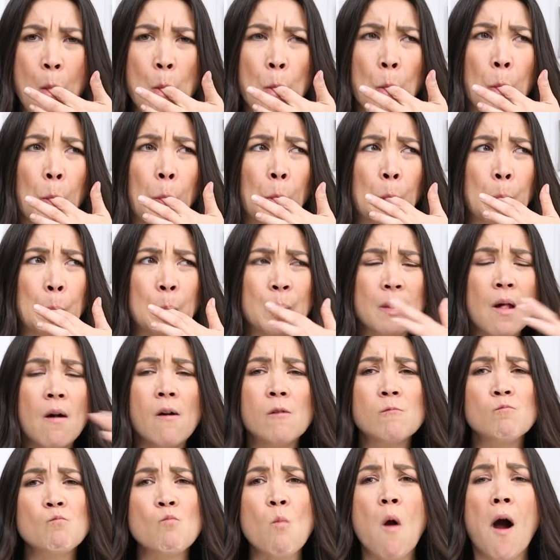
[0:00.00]
Mmm,
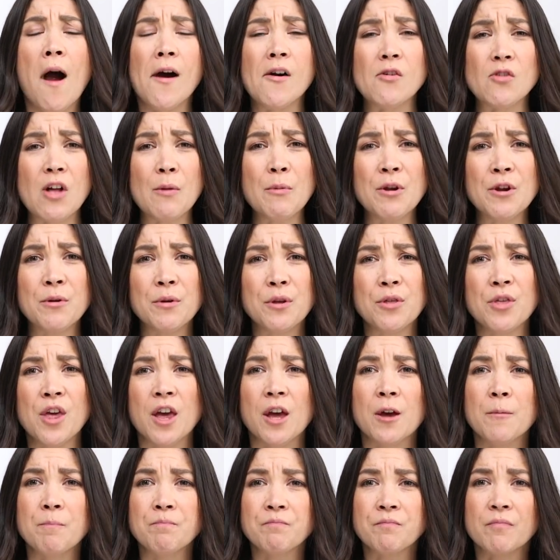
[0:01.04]
and let me know what you
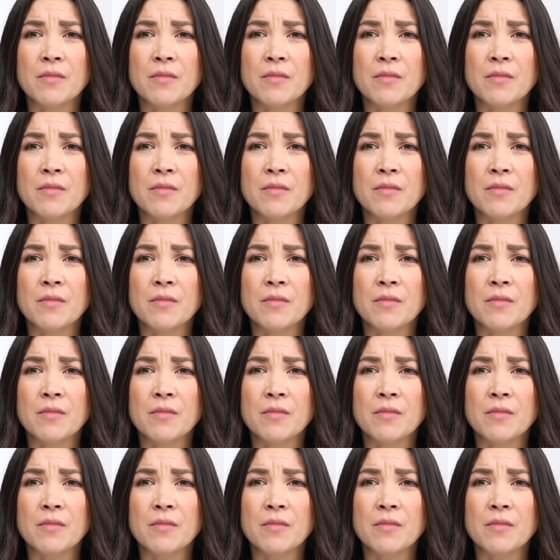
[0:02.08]
think.